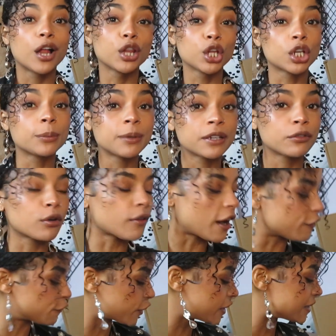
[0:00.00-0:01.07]
a little bit of a
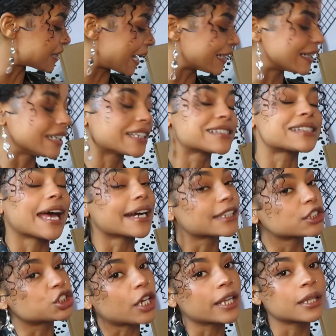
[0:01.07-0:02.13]
reference. I didn't
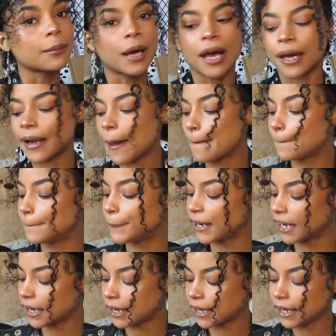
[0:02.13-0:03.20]
exactly try them on,
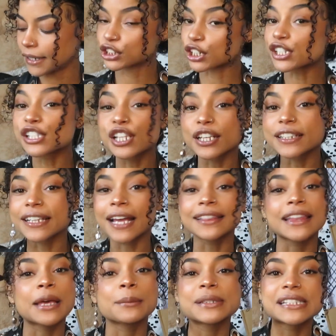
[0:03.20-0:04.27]
but just looking at
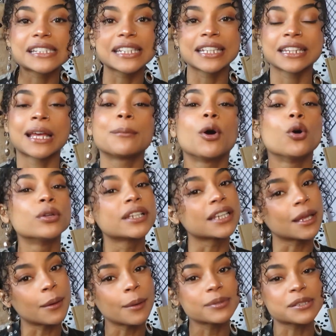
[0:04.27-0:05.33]
them and seeing them, holding
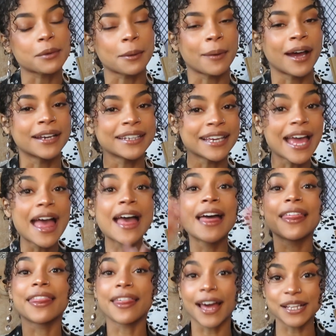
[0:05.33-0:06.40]
them up to my body,
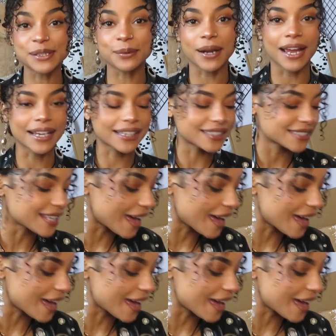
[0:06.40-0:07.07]
that's what I can